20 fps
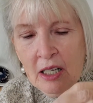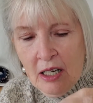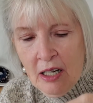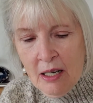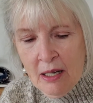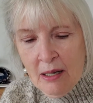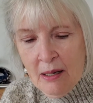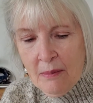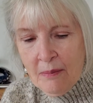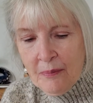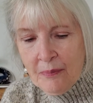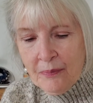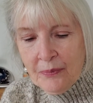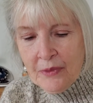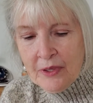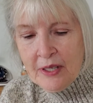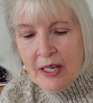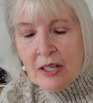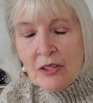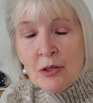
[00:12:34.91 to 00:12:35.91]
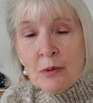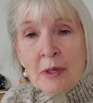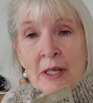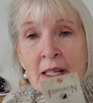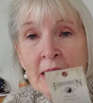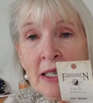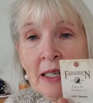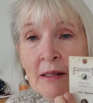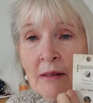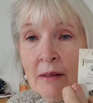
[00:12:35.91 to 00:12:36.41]

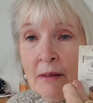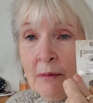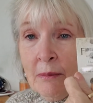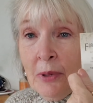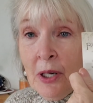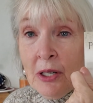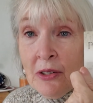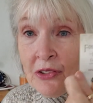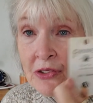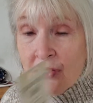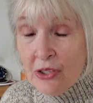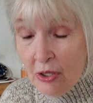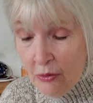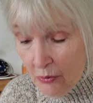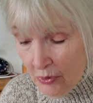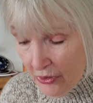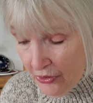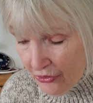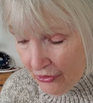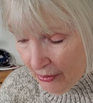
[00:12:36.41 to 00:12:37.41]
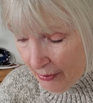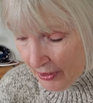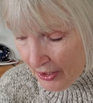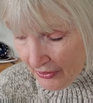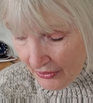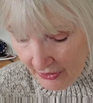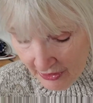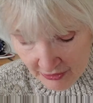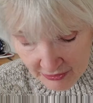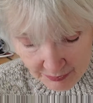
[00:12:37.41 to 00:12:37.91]
Tatooine, part of Star Wars. I'm
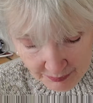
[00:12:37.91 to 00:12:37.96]
guessing it's